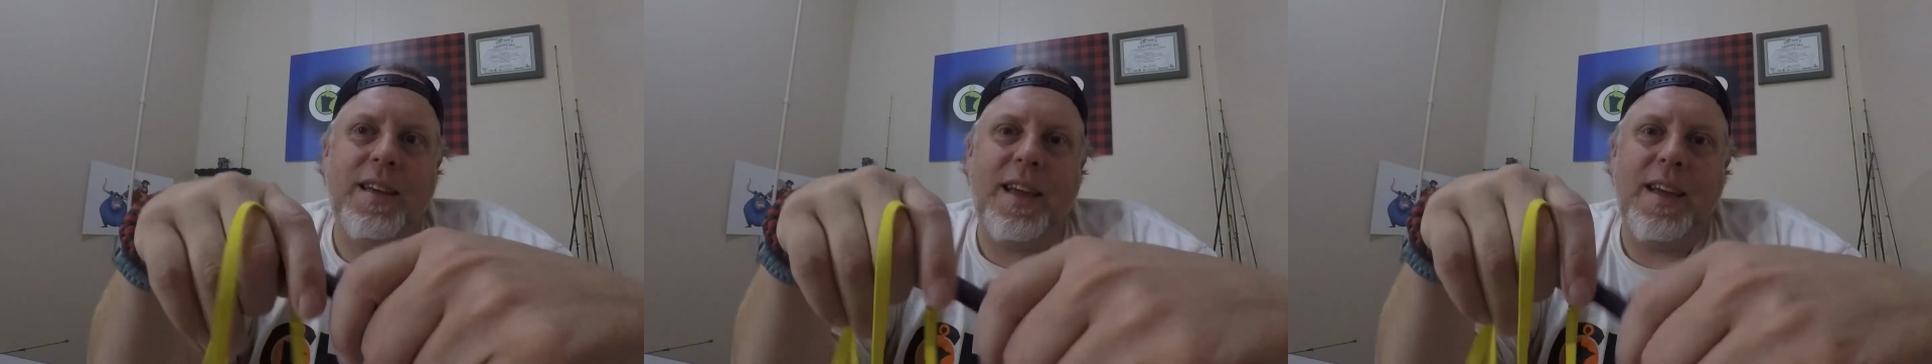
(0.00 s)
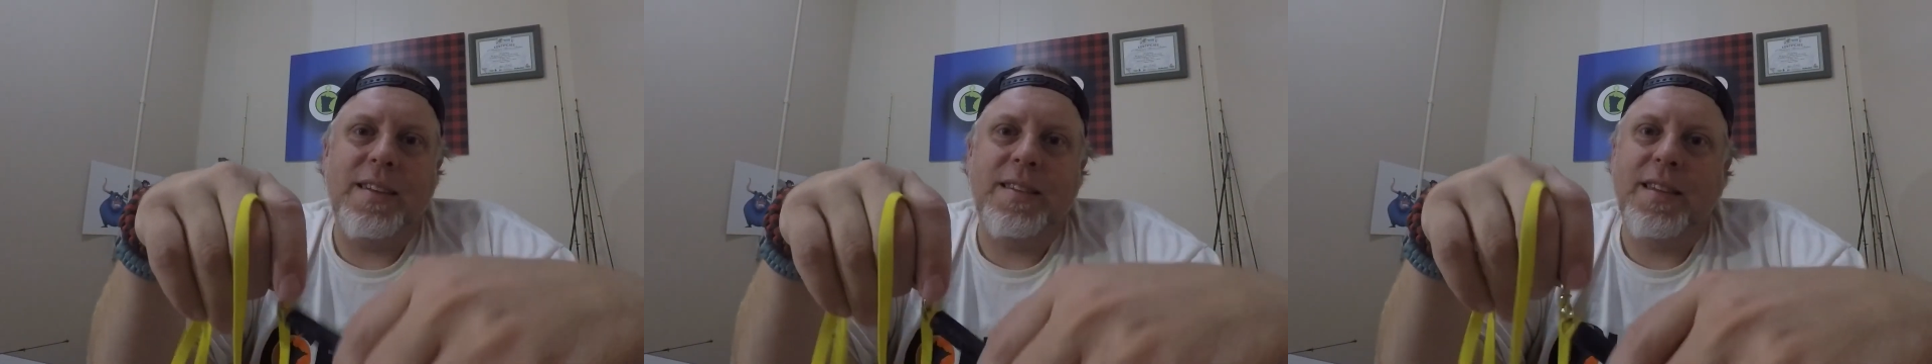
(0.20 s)

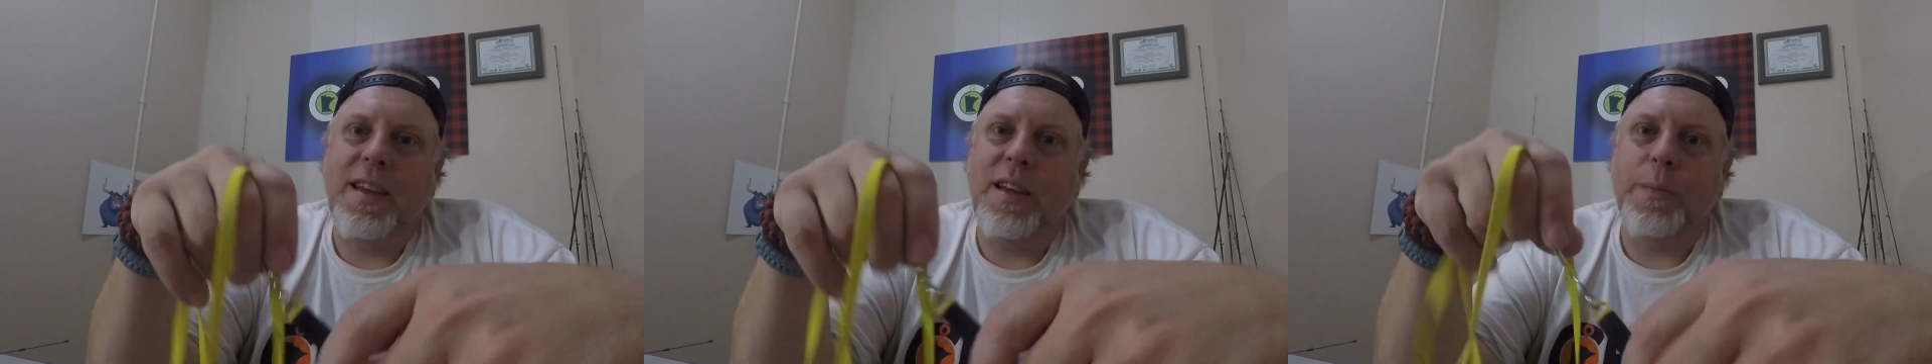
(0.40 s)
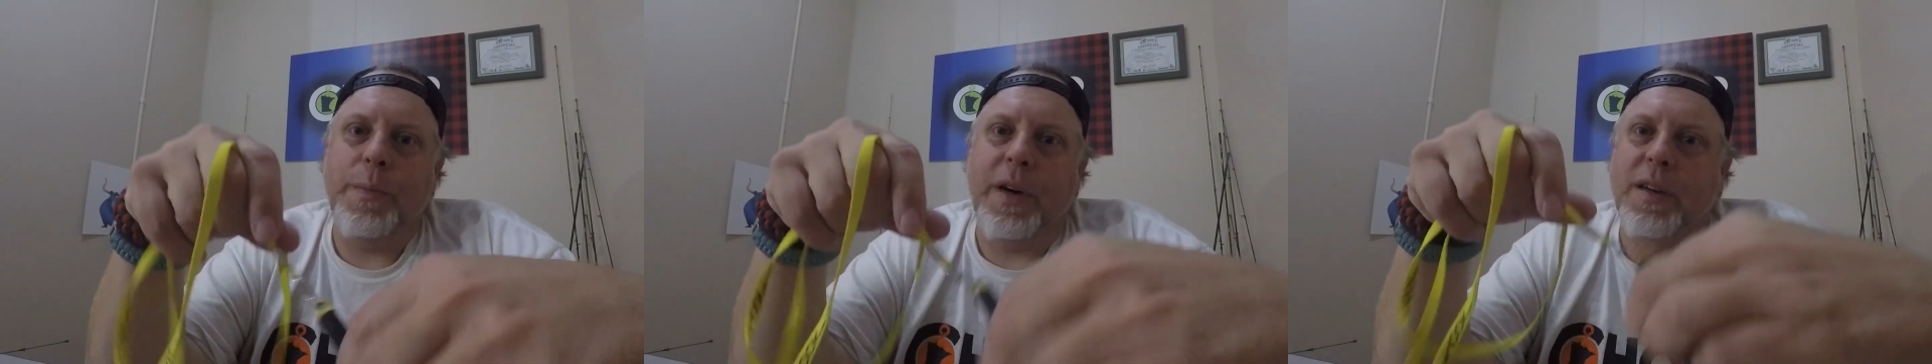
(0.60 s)

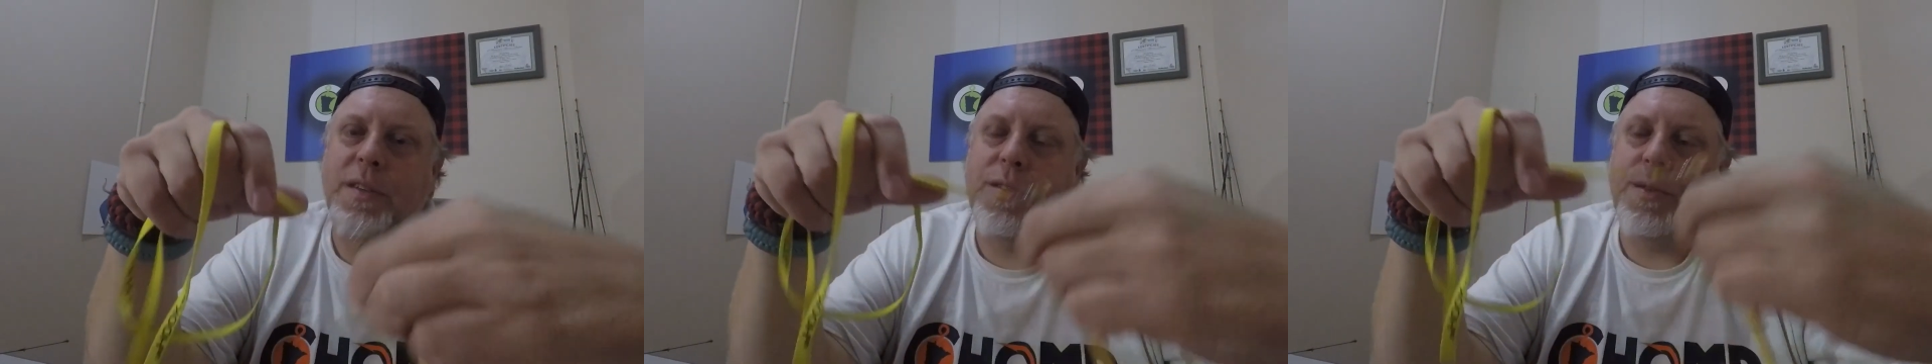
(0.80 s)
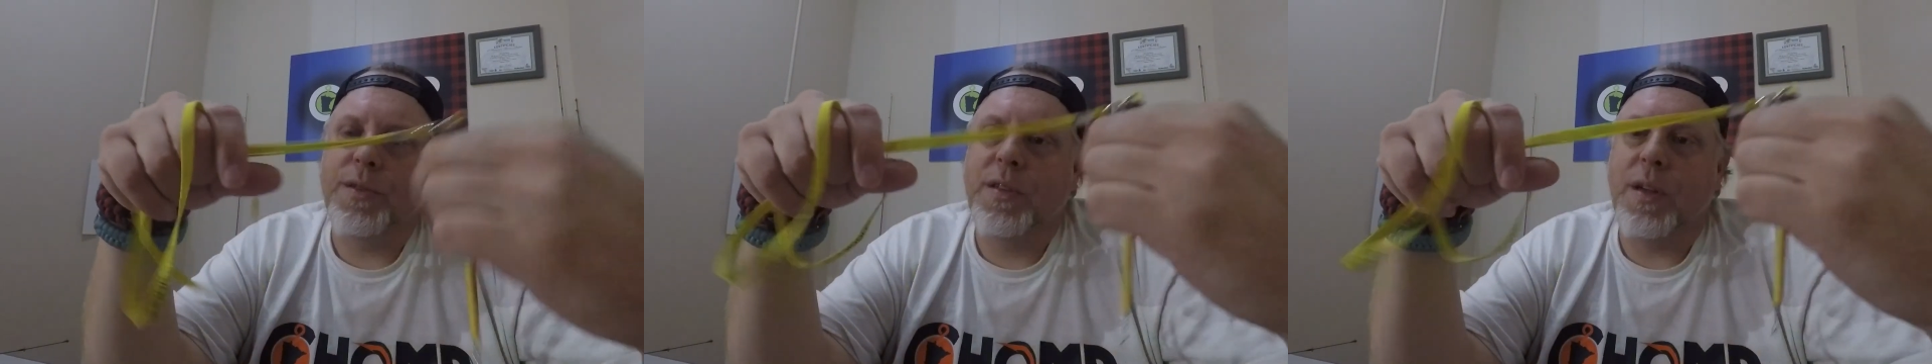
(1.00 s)
18 bucks
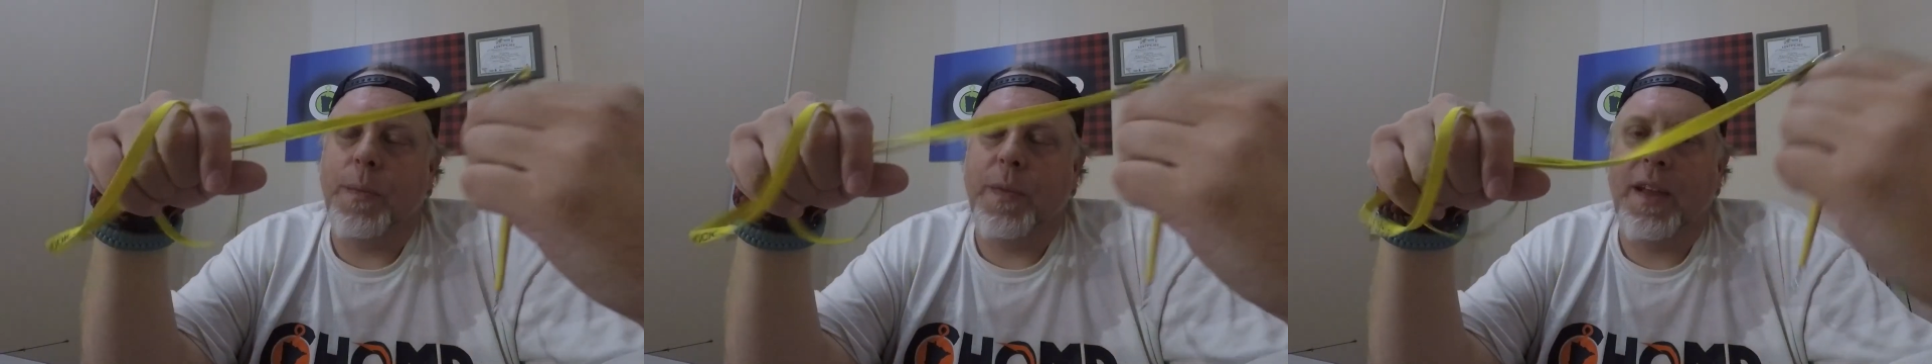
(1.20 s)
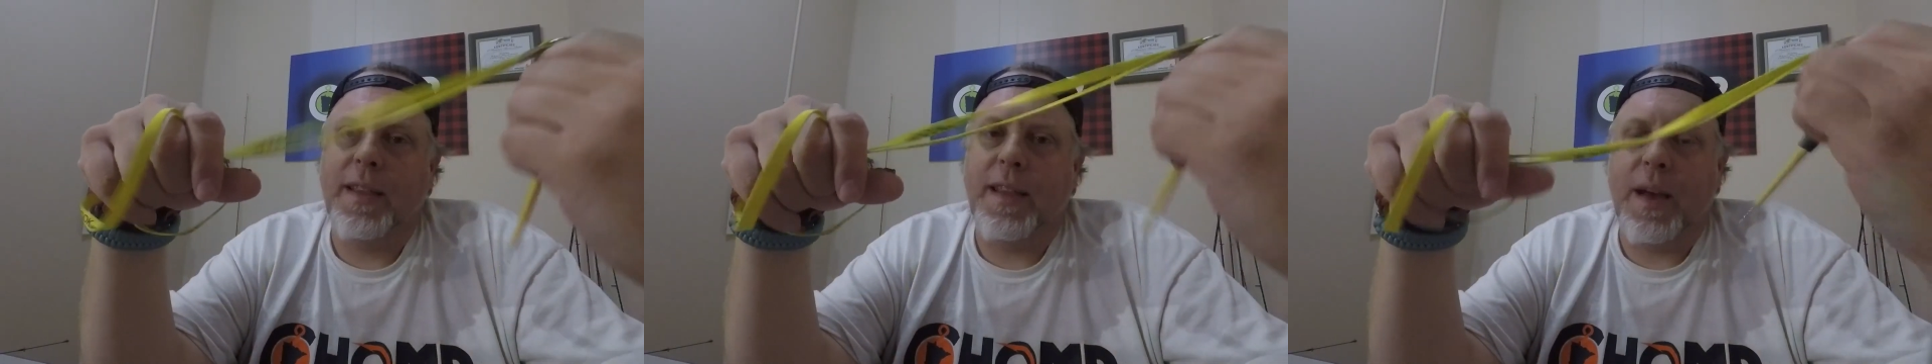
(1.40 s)
or something
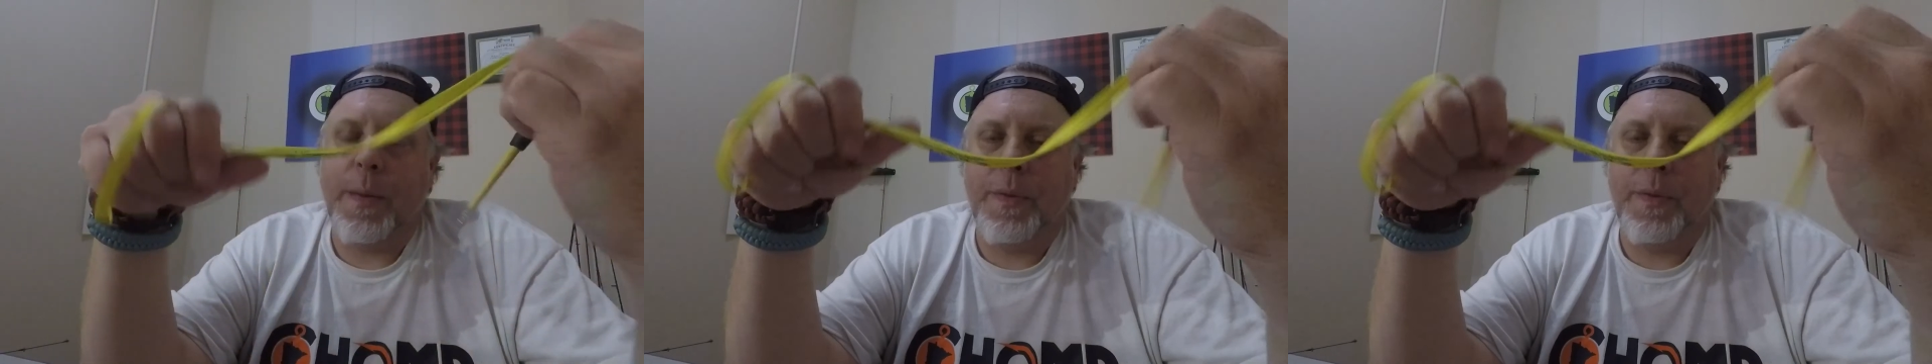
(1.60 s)
like that,